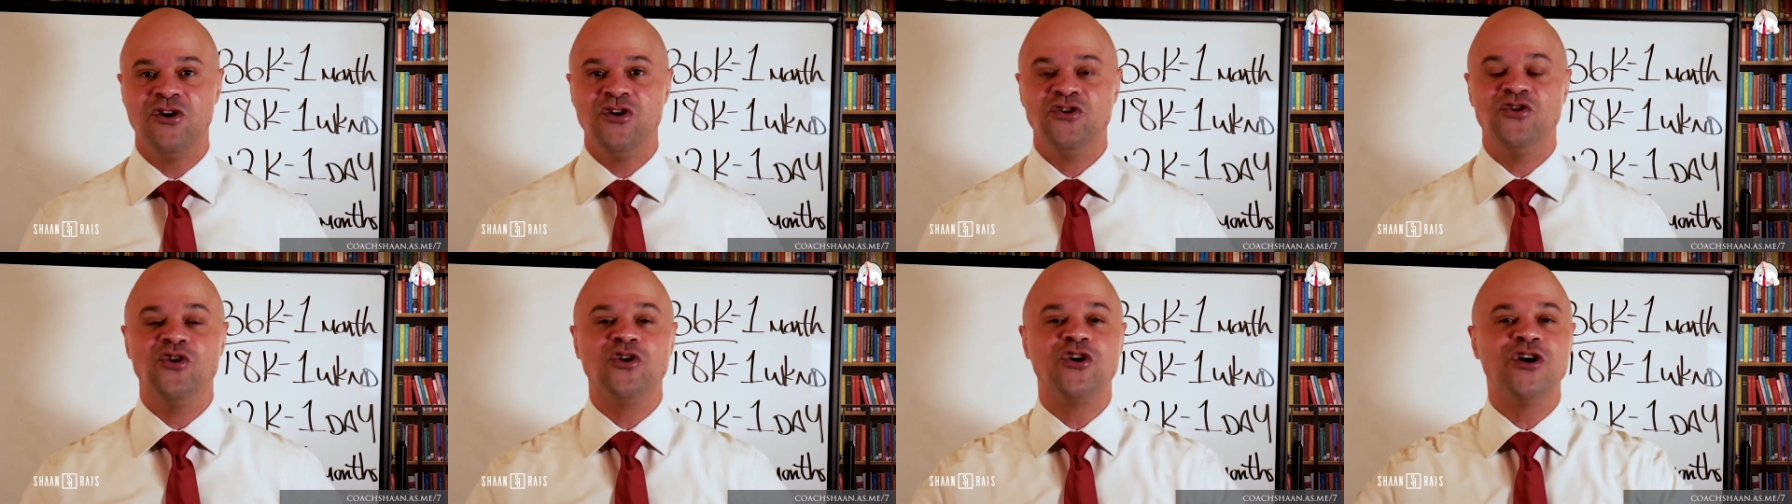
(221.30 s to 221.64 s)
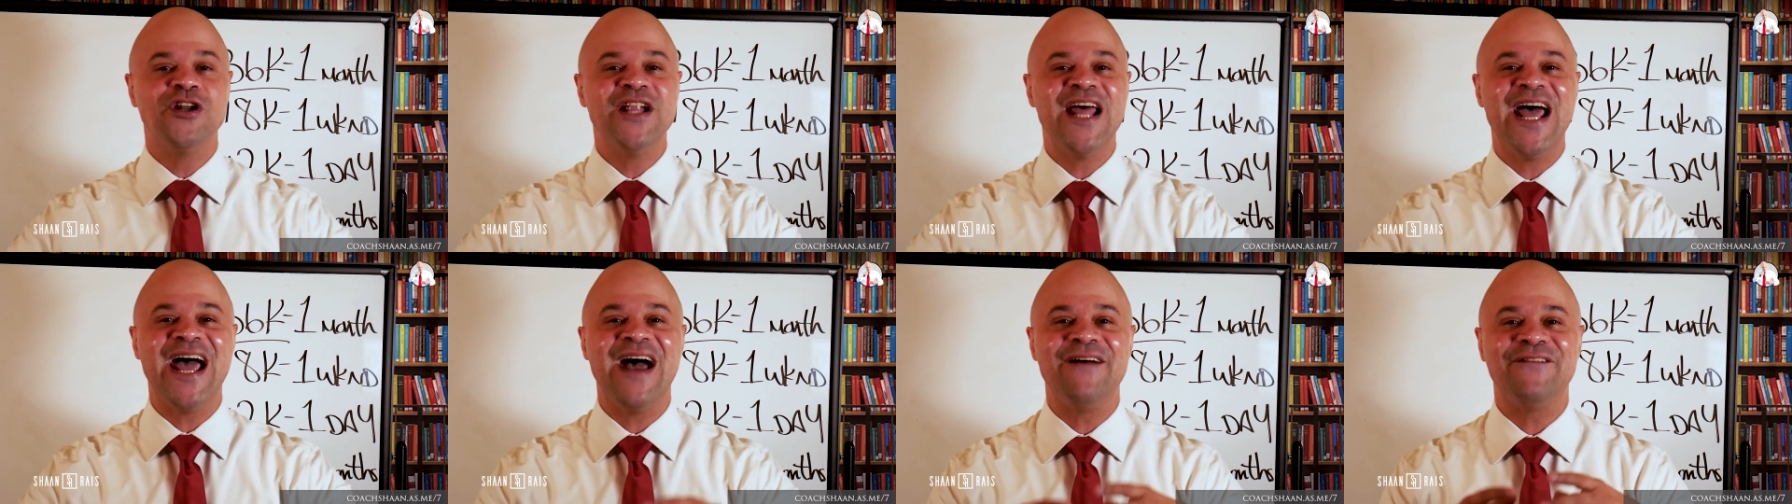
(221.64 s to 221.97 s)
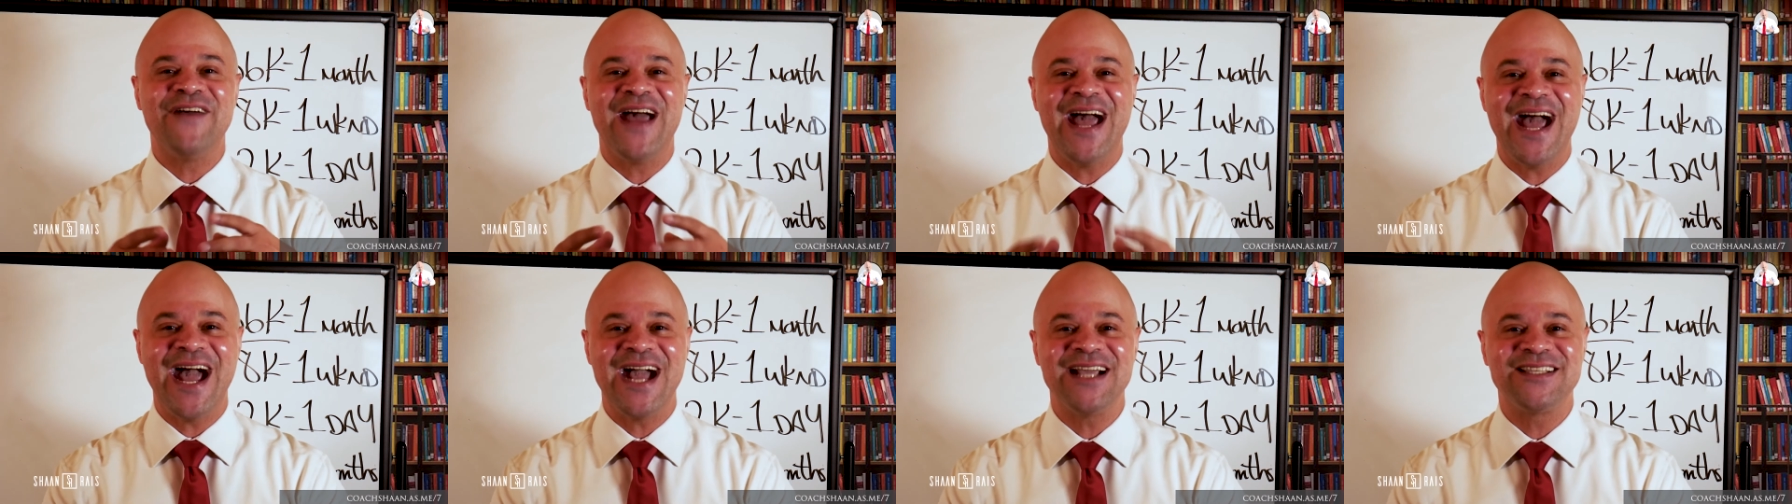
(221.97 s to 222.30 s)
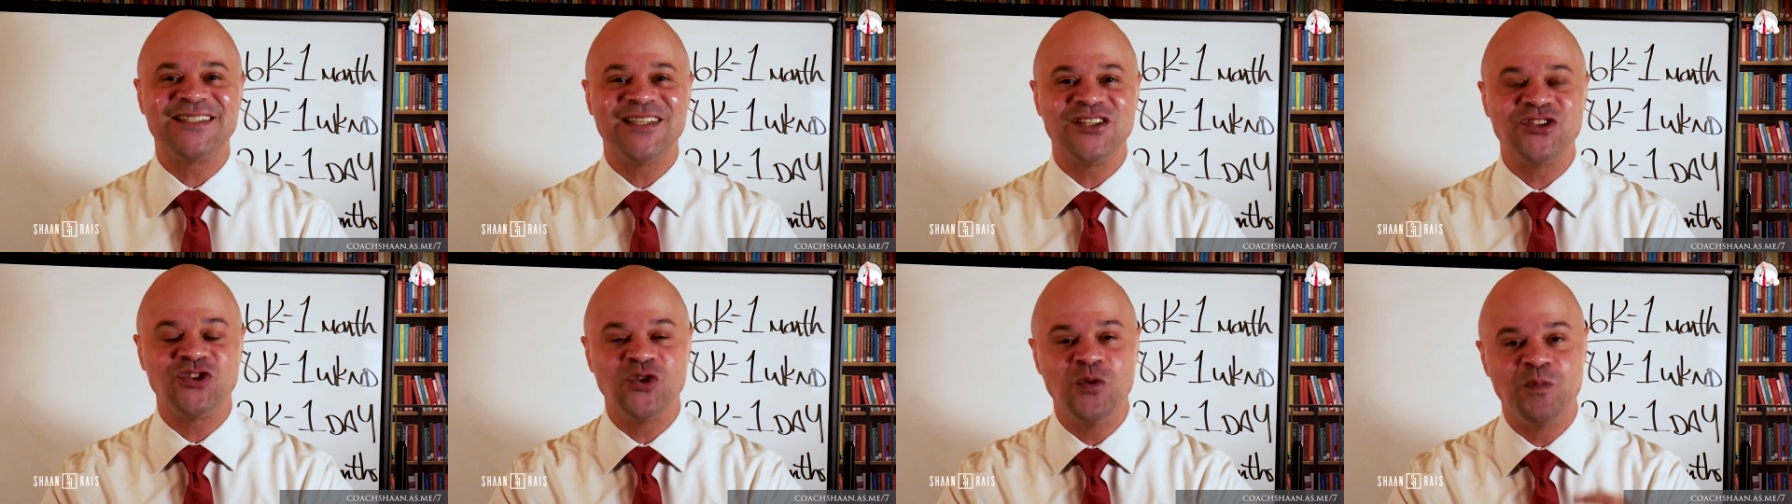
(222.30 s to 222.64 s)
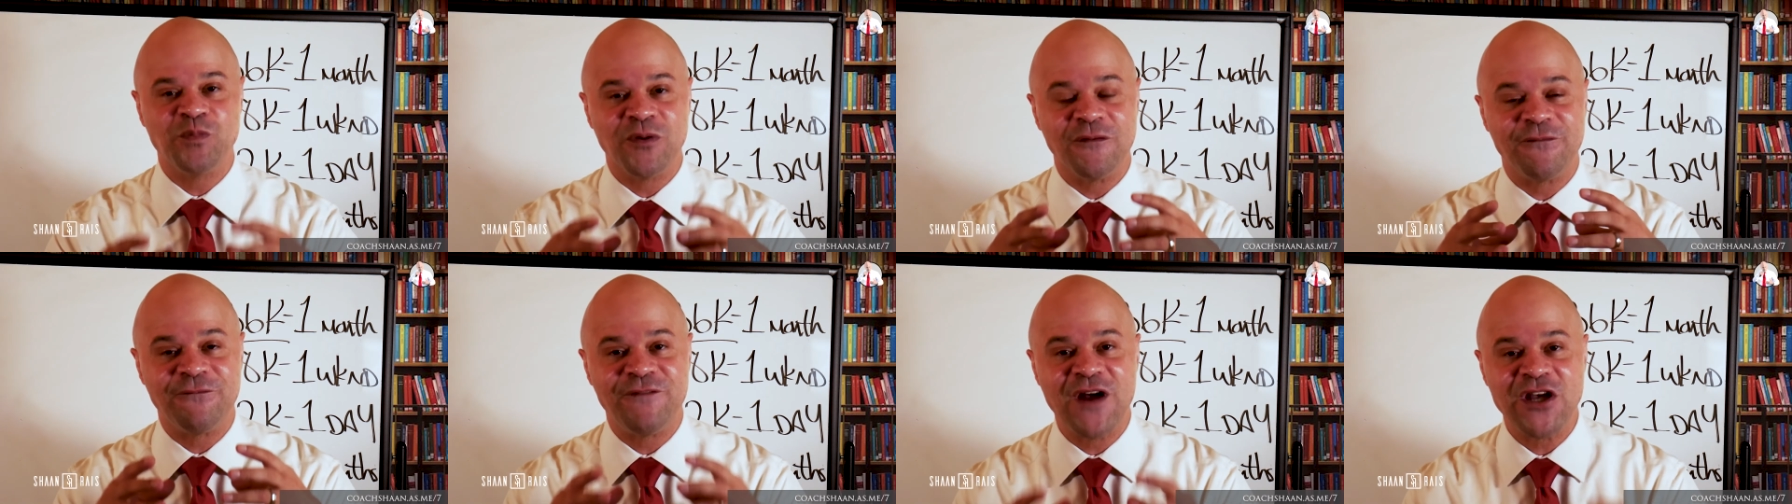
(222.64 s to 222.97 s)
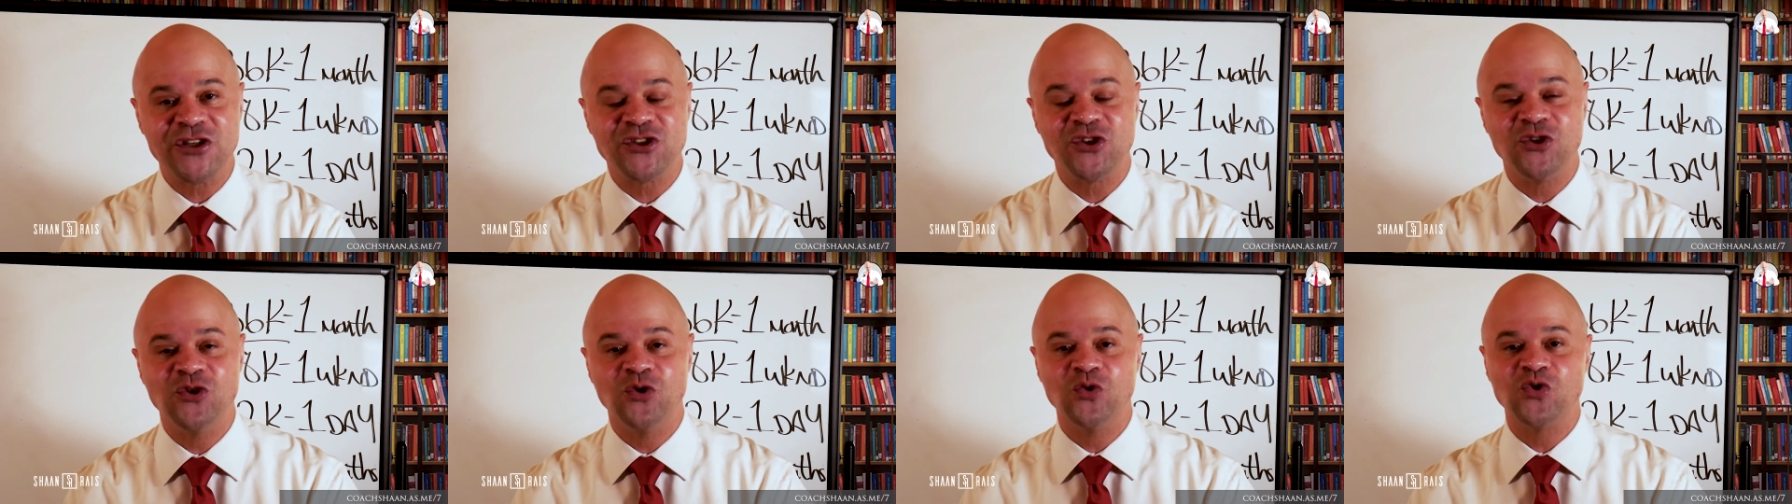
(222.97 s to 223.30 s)
You're going to have access to
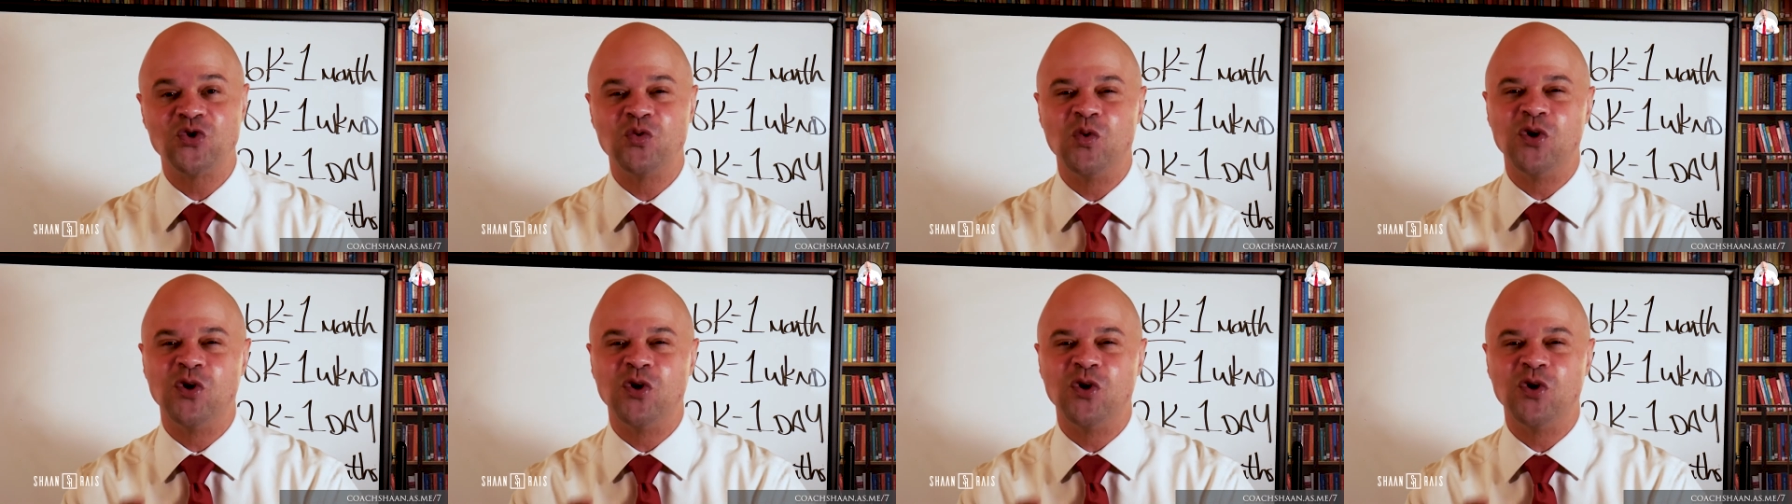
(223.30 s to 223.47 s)
professionals